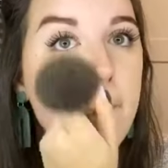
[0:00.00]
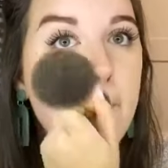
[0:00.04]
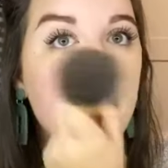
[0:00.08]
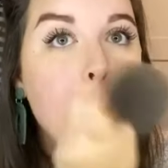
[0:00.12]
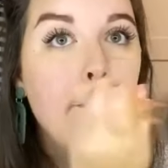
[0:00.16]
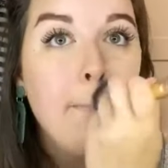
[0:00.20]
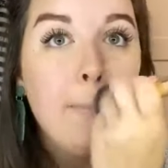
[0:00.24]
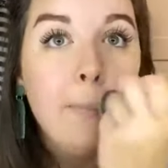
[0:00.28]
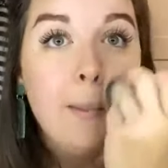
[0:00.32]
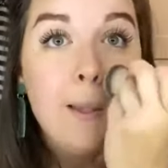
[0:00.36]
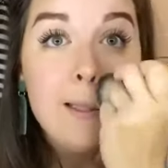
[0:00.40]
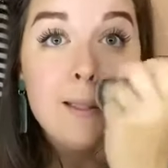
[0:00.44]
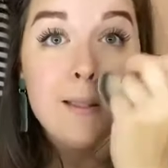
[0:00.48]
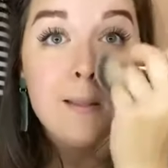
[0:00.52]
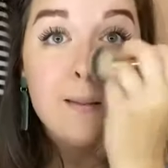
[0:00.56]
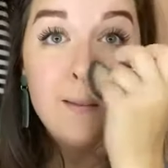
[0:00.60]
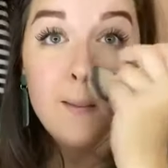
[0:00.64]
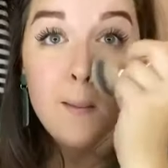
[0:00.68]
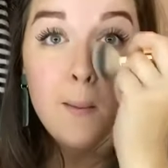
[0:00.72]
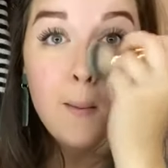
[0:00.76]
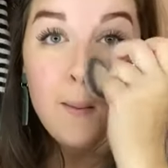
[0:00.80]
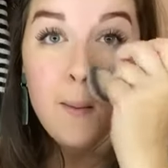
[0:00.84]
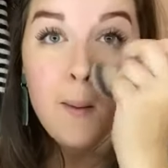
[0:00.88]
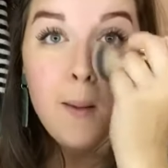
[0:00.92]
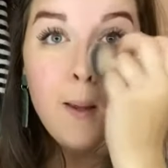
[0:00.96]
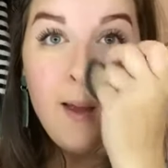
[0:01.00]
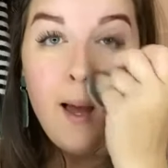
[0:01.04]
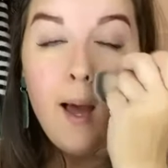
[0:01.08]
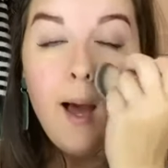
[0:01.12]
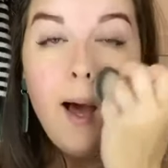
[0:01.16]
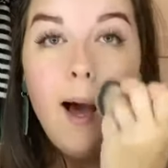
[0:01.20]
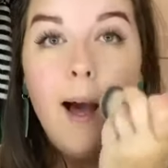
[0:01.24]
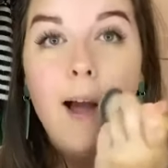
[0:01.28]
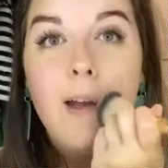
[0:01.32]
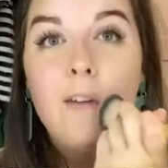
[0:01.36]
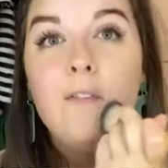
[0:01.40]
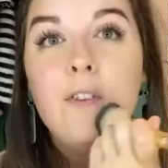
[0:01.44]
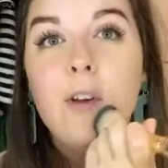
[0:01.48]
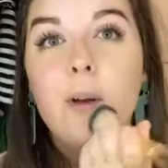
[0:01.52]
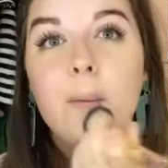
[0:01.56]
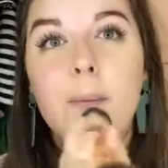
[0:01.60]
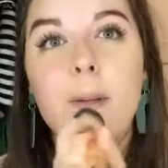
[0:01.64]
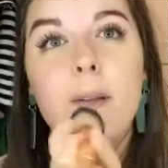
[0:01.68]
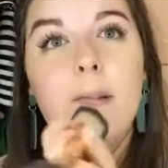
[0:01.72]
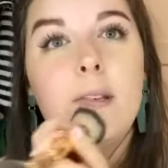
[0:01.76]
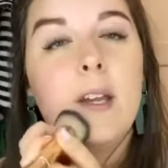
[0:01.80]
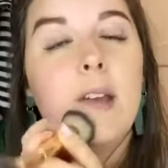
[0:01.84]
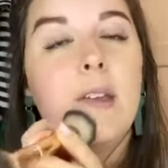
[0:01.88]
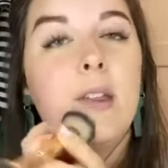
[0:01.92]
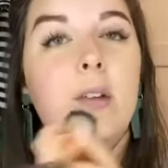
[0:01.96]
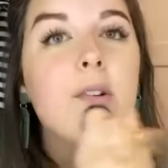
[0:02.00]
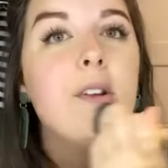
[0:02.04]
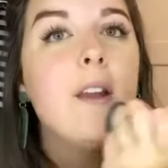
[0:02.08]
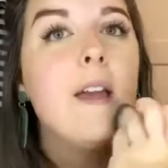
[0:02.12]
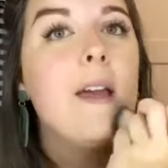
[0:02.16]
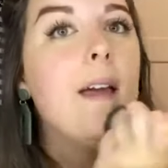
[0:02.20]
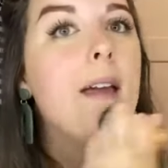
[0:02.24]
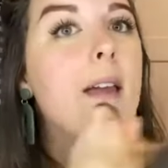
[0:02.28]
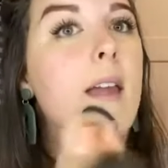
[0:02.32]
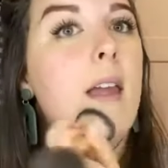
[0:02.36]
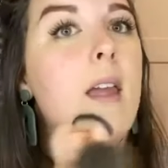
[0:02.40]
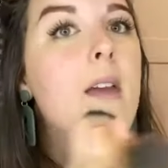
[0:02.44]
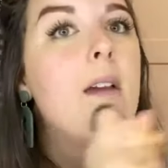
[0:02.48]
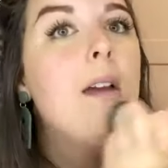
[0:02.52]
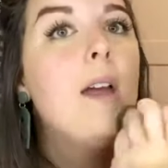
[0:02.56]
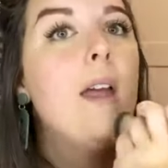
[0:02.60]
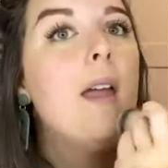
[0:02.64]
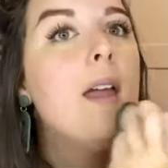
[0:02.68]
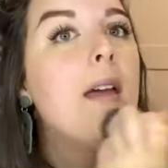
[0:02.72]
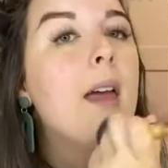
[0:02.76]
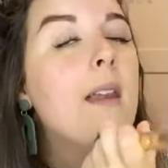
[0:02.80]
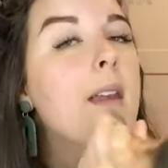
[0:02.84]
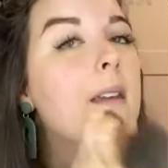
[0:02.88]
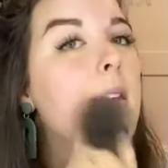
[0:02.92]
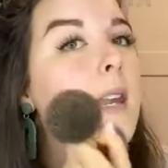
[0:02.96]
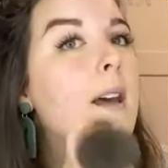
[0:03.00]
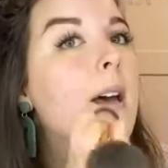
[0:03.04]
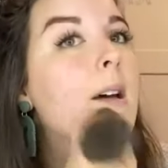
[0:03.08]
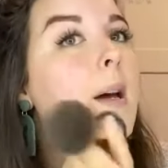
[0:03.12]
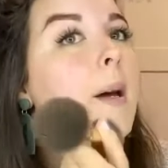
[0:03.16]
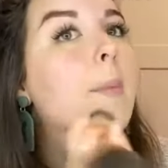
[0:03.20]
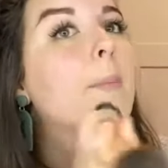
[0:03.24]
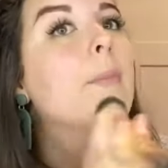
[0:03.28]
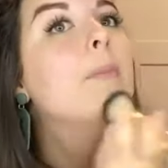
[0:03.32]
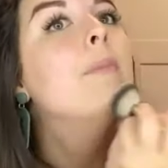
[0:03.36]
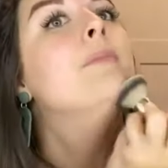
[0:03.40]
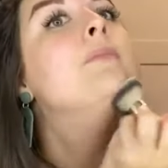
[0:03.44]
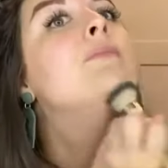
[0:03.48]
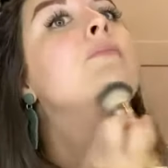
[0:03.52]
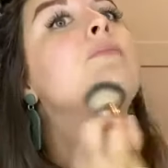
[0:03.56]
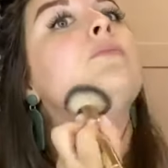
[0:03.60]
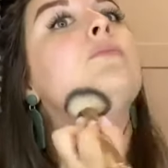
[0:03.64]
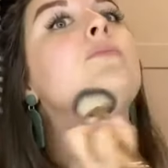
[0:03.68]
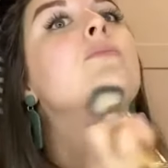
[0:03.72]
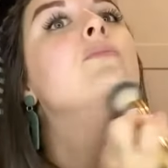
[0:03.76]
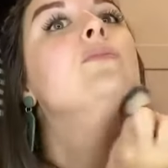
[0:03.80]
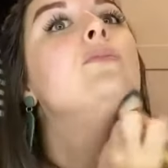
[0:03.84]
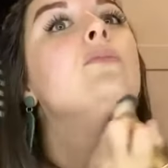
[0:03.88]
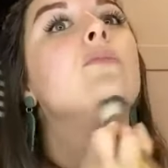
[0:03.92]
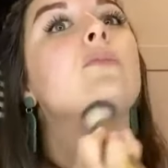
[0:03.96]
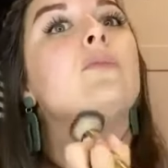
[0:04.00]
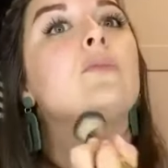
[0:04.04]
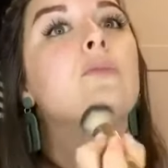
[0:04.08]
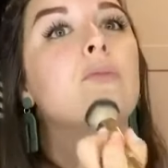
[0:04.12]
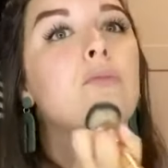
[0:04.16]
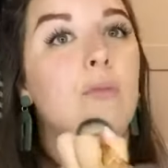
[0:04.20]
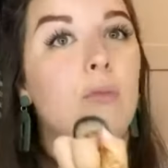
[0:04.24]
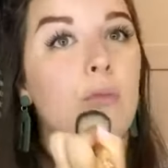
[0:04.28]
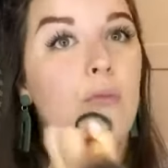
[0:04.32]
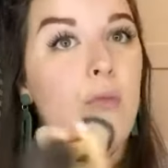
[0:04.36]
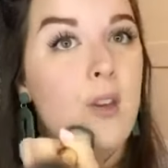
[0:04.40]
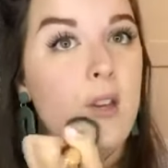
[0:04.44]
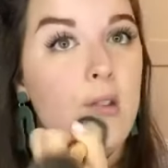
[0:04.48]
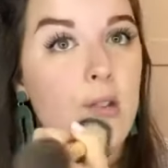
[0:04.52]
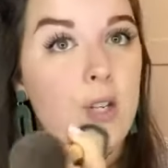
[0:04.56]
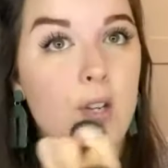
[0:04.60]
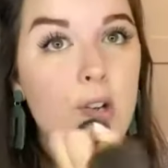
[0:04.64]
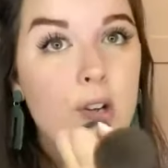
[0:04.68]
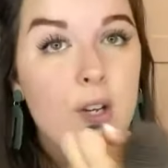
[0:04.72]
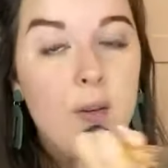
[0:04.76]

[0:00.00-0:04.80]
This, I filmed it the other day, and it took